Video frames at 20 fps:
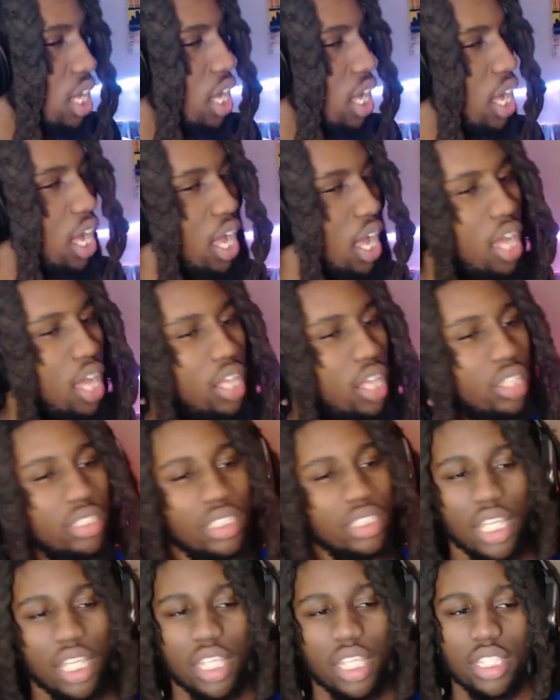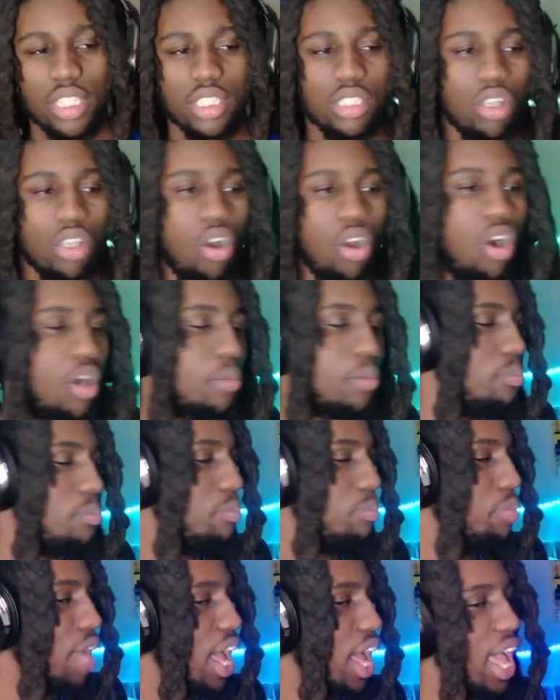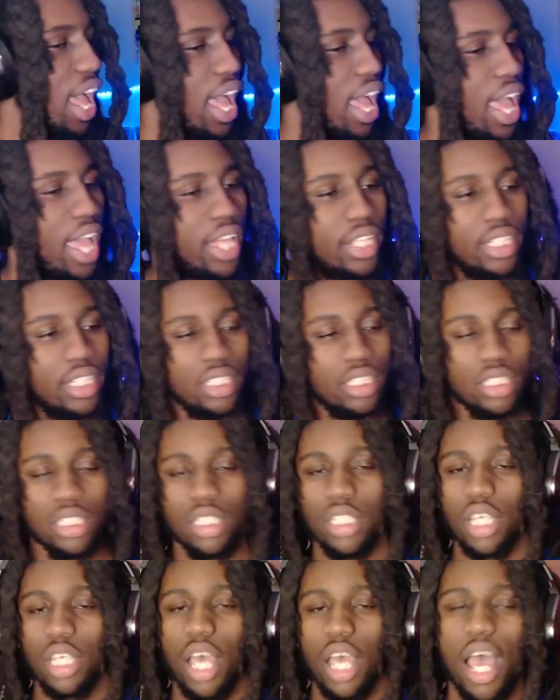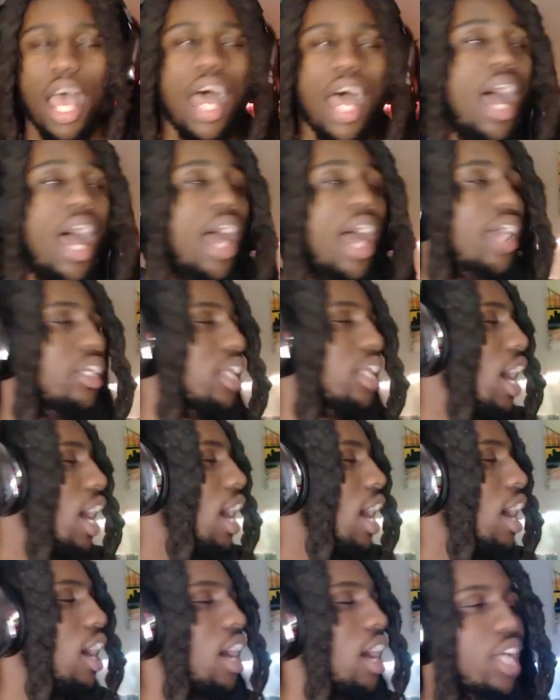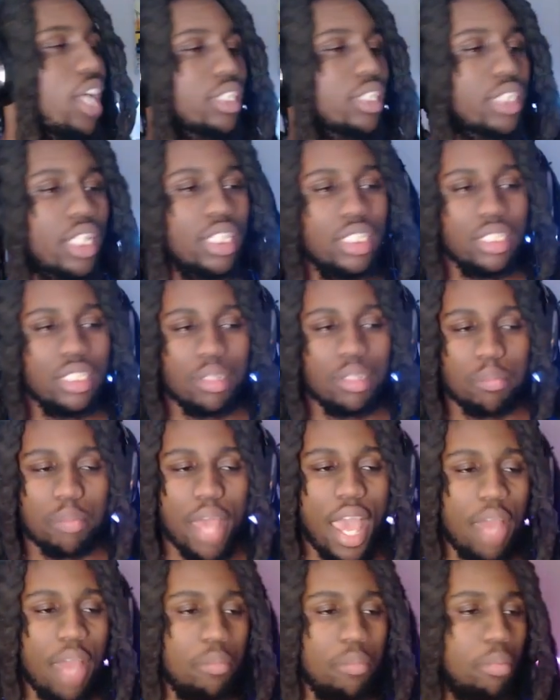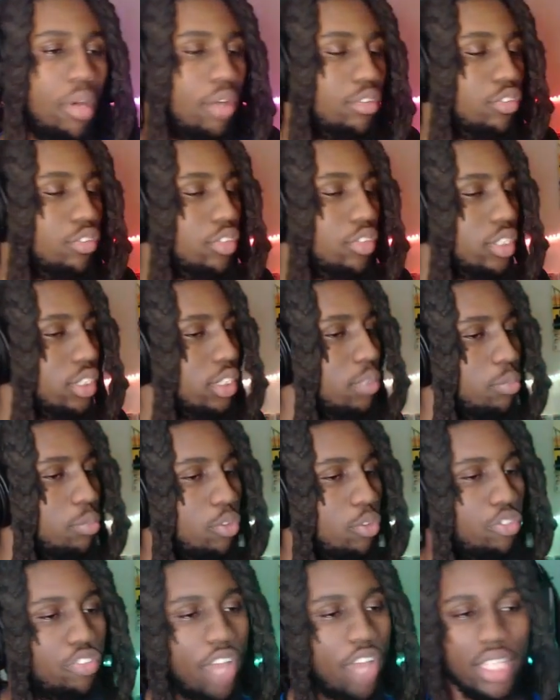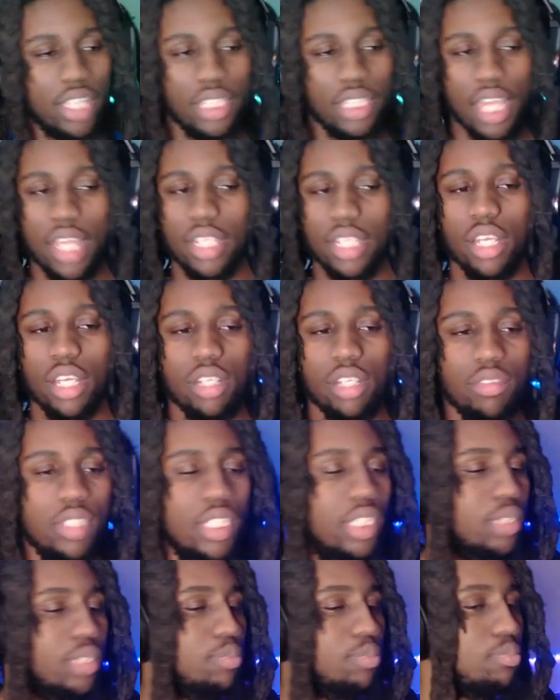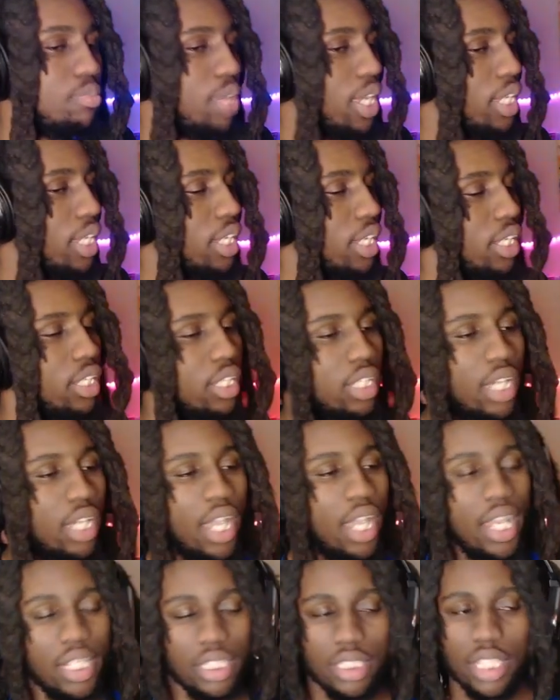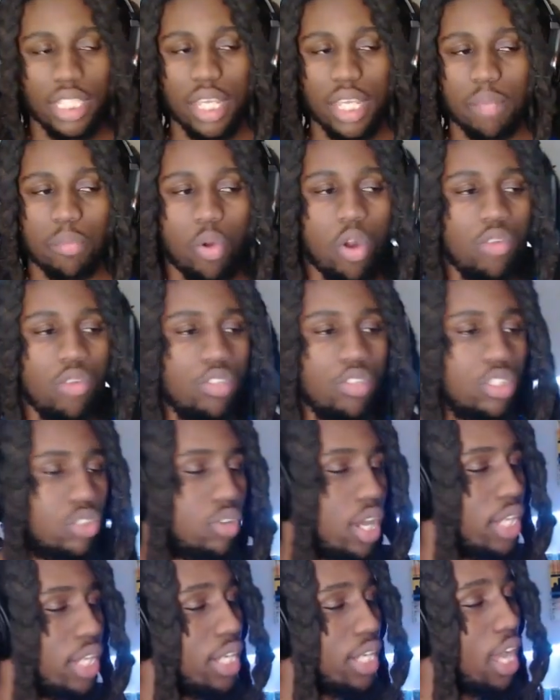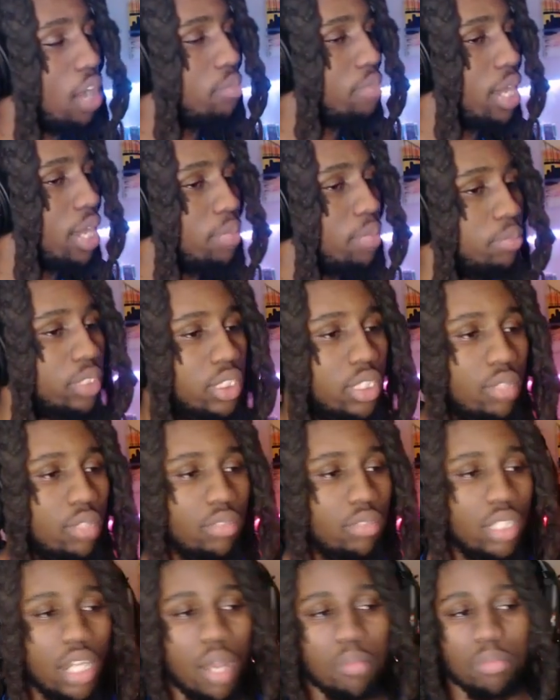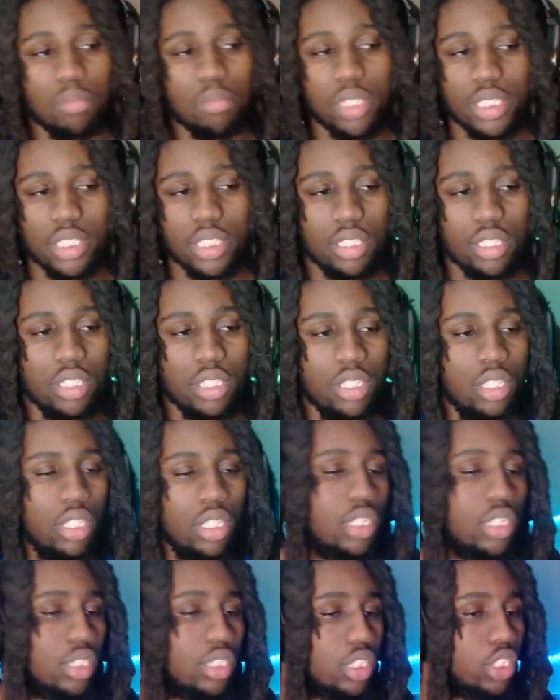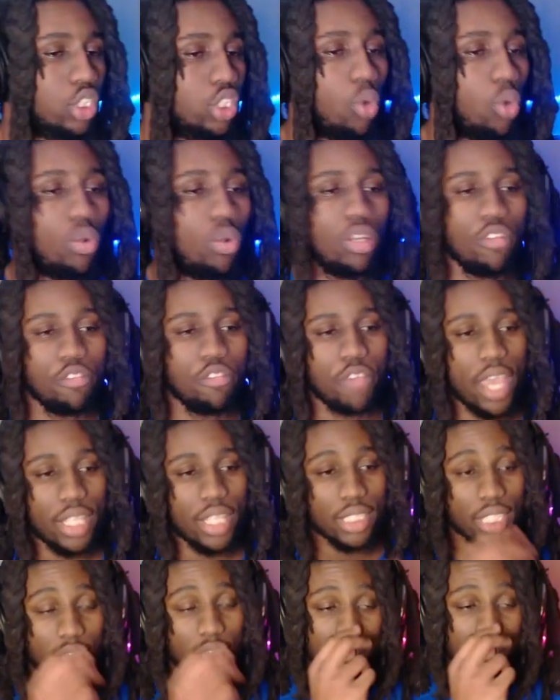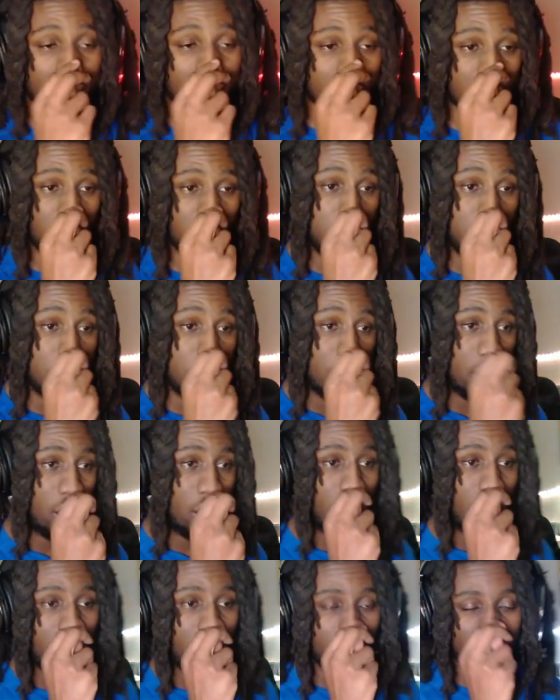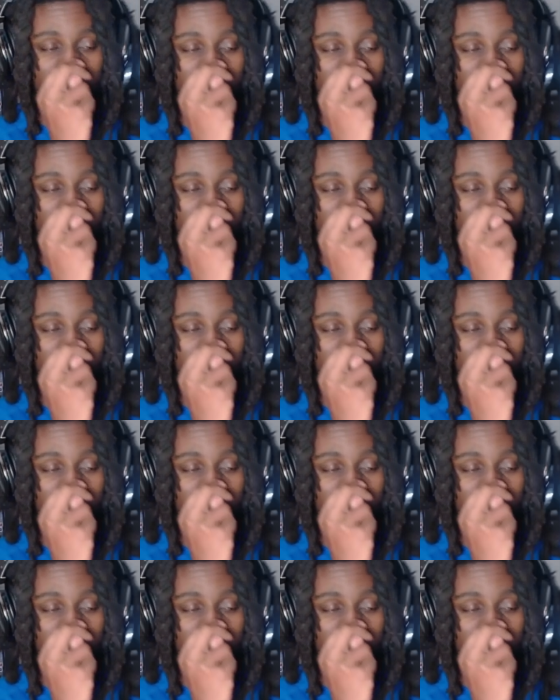I'll say these aren't bad. I'll say these are bad buffs for the simple fact that none of these make anything more of a threat. Now, it might be something I'm missing, because the slowing effect is a little bit I